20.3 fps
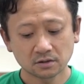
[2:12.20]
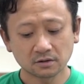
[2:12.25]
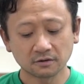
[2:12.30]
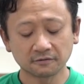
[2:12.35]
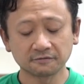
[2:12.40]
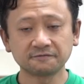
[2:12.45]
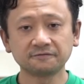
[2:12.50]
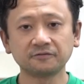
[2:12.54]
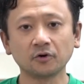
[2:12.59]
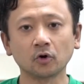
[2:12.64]
A
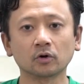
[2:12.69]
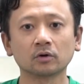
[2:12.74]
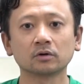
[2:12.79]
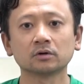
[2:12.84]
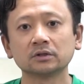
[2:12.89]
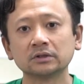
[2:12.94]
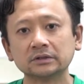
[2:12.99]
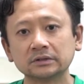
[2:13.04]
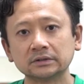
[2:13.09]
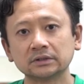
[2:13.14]
Fook
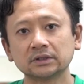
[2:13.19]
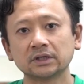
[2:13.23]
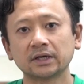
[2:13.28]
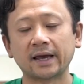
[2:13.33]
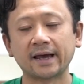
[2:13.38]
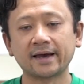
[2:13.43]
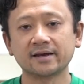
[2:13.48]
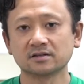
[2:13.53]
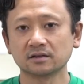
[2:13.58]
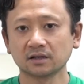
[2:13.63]

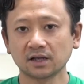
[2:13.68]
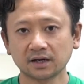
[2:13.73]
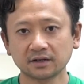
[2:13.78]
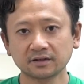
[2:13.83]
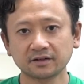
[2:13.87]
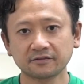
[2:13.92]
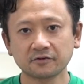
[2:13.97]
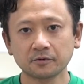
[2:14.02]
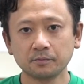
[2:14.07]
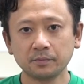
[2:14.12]
has a lot of
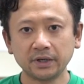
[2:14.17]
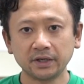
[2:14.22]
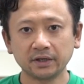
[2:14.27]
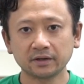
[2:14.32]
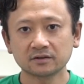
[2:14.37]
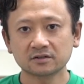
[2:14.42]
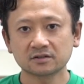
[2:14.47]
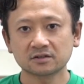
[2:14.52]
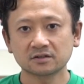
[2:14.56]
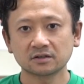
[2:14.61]
different
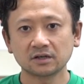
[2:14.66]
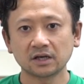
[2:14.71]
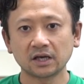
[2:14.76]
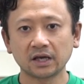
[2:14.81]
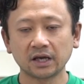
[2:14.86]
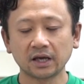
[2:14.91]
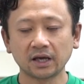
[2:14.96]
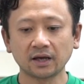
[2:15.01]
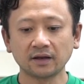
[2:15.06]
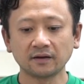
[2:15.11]
meanings,
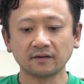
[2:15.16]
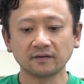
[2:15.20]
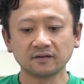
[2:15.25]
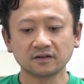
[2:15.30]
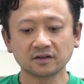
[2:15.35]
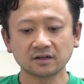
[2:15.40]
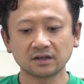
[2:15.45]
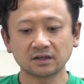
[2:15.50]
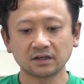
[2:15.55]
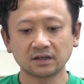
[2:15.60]

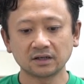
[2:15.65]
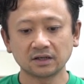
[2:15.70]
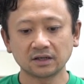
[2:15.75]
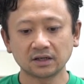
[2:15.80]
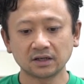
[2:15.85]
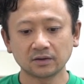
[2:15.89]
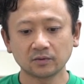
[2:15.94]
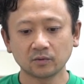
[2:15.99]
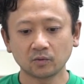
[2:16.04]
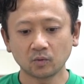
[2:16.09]
and
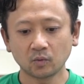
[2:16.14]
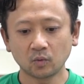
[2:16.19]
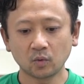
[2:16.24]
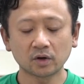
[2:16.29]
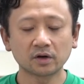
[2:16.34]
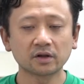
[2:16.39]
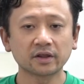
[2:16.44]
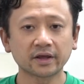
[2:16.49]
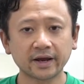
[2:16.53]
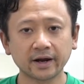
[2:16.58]

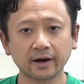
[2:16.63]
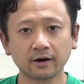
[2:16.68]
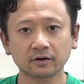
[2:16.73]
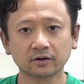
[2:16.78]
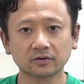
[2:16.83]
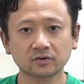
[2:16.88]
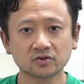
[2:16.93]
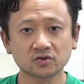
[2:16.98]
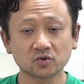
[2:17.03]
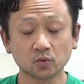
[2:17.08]
one of
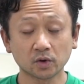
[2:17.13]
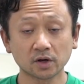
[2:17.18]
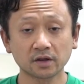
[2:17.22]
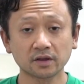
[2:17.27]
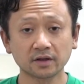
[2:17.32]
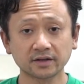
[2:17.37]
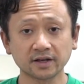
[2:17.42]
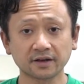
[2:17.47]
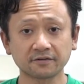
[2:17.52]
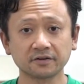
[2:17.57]

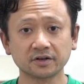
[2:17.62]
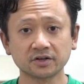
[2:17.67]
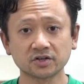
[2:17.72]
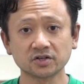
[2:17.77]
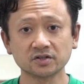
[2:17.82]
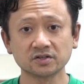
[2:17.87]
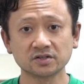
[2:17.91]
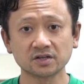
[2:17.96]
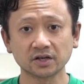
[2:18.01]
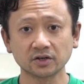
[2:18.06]
the
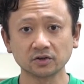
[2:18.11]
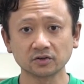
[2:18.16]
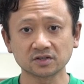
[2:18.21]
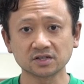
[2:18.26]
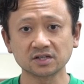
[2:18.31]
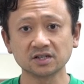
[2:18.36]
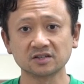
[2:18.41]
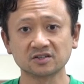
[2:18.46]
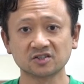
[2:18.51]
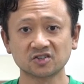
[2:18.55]
definitions that you'll
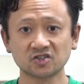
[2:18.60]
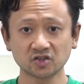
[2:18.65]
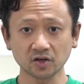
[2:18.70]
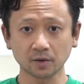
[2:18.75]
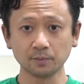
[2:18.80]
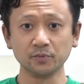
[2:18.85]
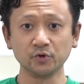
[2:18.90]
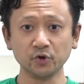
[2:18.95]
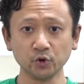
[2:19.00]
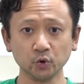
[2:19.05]
see is
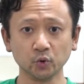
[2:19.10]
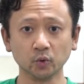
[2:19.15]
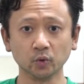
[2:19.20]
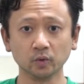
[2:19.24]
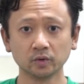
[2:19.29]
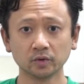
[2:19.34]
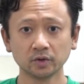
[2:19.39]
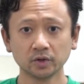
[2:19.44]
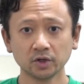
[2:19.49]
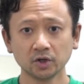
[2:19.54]
subdue,
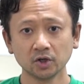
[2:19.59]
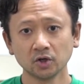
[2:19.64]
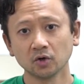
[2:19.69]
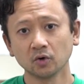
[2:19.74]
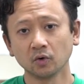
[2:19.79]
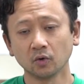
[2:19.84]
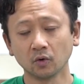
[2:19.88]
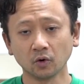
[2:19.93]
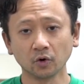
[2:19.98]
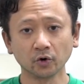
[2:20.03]

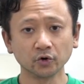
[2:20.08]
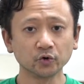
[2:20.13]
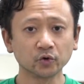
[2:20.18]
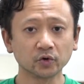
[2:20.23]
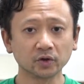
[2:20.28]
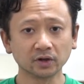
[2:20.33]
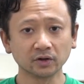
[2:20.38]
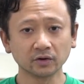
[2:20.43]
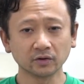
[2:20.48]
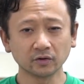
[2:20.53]
or you
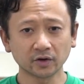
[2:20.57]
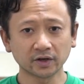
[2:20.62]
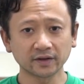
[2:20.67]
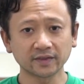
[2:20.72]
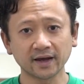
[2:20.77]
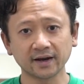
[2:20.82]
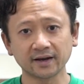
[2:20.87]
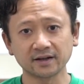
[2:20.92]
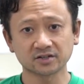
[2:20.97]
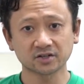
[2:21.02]
could look at
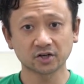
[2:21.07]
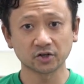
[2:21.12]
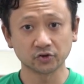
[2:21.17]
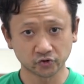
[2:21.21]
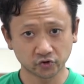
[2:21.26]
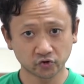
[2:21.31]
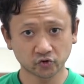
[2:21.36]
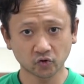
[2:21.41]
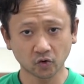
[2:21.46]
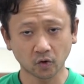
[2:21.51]
that as
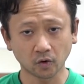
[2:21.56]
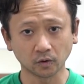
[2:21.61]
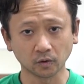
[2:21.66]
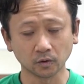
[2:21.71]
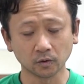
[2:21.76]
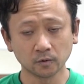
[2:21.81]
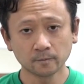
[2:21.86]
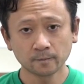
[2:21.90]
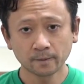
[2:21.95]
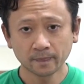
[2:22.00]
control.